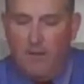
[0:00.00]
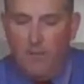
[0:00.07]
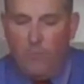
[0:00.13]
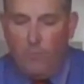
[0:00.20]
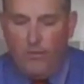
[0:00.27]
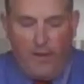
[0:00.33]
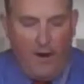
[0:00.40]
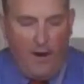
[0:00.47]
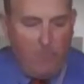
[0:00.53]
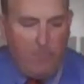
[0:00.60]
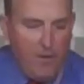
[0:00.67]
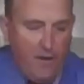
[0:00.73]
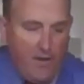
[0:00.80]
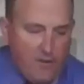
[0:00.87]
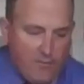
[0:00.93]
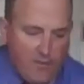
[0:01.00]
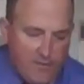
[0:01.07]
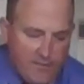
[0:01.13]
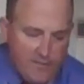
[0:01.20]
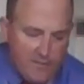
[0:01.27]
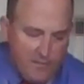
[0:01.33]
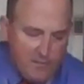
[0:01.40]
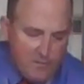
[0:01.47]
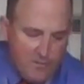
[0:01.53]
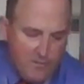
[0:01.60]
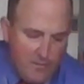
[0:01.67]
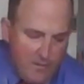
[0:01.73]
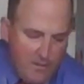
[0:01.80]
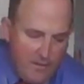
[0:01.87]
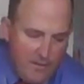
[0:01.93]
with copper nitrate
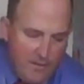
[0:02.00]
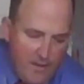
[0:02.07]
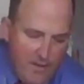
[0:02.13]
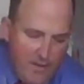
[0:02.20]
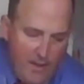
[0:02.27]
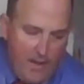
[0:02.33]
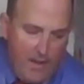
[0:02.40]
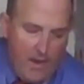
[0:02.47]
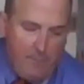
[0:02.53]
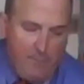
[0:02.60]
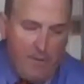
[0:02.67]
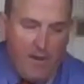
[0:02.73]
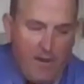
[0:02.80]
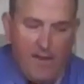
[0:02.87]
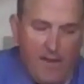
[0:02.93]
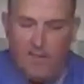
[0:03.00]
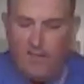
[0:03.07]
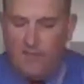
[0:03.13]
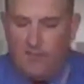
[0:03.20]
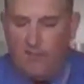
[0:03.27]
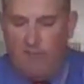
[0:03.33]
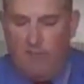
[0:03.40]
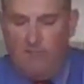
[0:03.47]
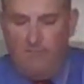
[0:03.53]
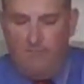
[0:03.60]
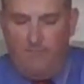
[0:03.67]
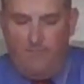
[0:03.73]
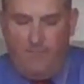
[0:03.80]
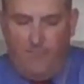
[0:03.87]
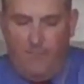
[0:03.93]
solution, and I'm going to insert
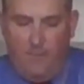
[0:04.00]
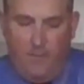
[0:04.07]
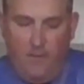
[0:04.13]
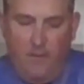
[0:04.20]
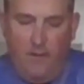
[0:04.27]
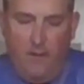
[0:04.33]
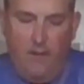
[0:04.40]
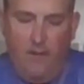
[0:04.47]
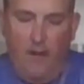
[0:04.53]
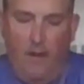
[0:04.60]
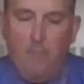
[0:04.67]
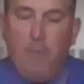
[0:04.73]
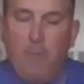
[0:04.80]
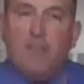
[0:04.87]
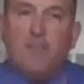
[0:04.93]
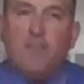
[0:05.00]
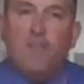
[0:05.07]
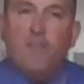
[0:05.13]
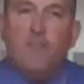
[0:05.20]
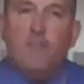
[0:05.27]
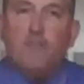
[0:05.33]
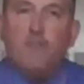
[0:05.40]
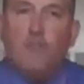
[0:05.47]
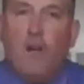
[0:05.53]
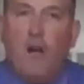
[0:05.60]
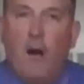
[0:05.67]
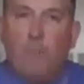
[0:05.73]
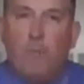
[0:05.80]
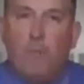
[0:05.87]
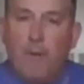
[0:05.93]
a piece of neutral
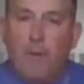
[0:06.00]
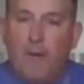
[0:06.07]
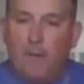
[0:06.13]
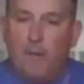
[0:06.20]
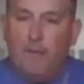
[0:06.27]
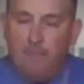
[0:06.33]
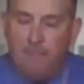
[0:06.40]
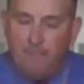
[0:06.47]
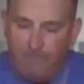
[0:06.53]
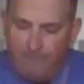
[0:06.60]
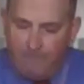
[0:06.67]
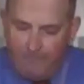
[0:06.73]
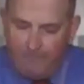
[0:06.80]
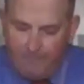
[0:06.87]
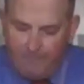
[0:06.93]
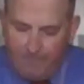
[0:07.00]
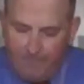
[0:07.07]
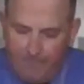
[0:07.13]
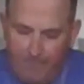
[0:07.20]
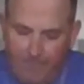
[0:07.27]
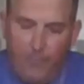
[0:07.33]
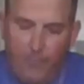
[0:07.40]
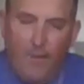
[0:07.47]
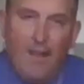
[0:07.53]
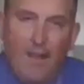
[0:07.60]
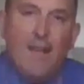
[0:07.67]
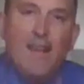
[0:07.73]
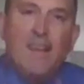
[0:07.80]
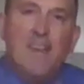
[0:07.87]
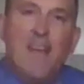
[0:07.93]
copper metal.
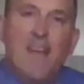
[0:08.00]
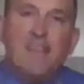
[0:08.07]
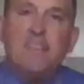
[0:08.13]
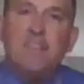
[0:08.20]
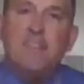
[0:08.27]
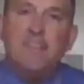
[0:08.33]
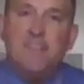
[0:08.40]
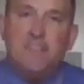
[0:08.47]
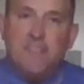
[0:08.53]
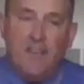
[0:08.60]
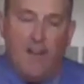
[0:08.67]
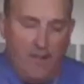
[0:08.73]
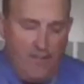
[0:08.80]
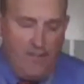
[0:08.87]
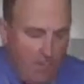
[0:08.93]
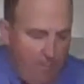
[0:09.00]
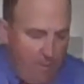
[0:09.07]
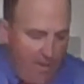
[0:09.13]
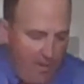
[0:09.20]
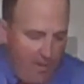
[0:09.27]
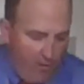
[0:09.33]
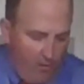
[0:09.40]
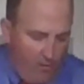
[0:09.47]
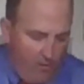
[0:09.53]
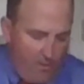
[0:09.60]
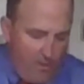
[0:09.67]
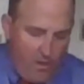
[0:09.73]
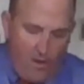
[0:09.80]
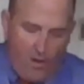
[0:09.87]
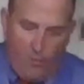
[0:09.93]
Nested inside the beaker,
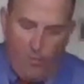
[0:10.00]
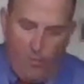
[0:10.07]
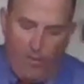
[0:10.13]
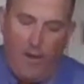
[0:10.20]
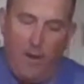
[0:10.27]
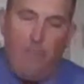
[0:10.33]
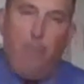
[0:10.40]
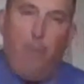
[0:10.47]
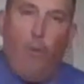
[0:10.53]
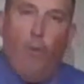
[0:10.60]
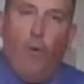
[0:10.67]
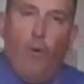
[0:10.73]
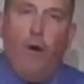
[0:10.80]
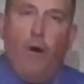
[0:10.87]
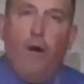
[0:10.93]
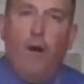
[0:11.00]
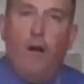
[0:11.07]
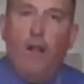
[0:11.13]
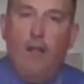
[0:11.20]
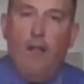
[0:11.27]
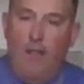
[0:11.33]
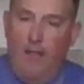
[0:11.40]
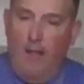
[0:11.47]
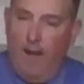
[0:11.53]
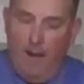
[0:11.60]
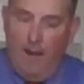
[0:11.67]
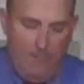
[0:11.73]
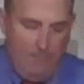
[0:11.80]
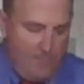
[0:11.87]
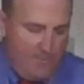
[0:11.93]
we're going to pour
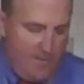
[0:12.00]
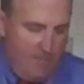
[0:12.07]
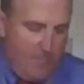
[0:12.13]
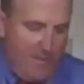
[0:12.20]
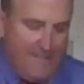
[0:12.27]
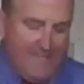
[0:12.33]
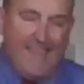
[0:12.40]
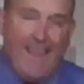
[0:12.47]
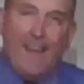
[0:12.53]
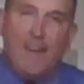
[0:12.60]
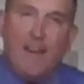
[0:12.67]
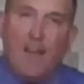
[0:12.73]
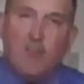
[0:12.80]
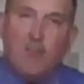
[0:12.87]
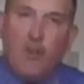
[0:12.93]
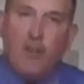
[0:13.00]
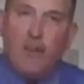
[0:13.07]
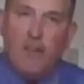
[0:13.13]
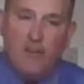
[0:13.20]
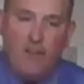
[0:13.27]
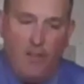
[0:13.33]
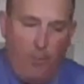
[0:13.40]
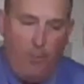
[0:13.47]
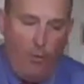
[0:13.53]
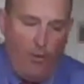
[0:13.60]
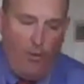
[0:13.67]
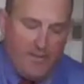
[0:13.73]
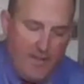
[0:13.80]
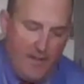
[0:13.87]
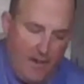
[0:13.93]
some lead nitrate into the
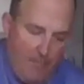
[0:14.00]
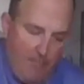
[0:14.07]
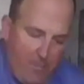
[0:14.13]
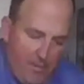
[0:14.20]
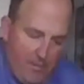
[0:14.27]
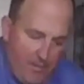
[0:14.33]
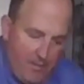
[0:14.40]
porous cup.